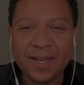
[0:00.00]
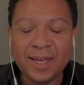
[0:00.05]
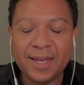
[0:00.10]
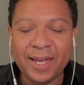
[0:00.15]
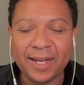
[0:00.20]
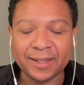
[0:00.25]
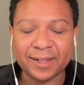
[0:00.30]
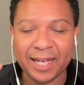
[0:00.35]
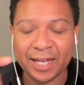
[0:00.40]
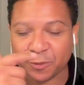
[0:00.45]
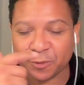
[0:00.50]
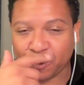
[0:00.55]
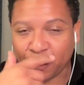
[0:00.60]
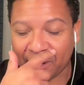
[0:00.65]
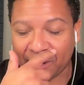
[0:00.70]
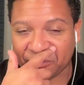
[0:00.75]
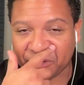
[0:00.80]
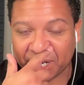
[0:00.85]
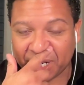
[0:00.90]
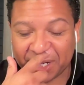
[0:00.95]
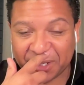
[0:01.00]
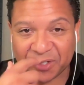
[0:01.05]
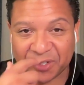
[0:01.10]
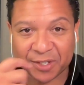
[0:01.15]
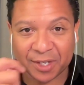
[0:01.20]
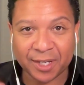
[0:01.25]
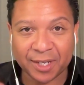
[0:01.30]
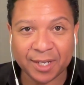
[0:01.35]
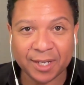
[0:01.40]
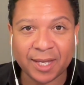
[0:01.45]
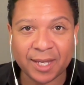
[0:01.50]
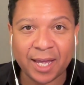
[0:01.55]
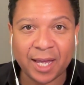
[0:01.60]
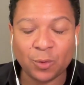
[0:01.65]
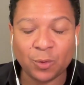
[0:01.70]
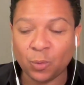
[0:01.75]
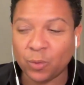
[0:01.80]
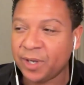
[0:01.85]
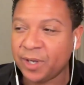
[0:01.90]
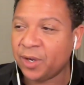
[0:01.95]
Hey class, Prof JC,
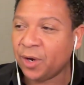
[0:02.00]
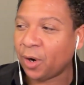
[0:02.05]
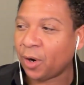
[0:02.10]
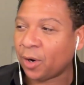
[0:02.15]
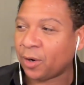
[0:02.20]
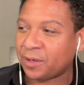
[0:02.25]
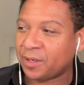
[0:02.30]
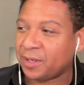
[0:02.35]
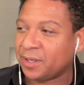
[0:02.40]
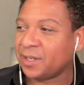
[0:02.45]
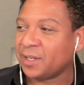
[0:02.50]
and we are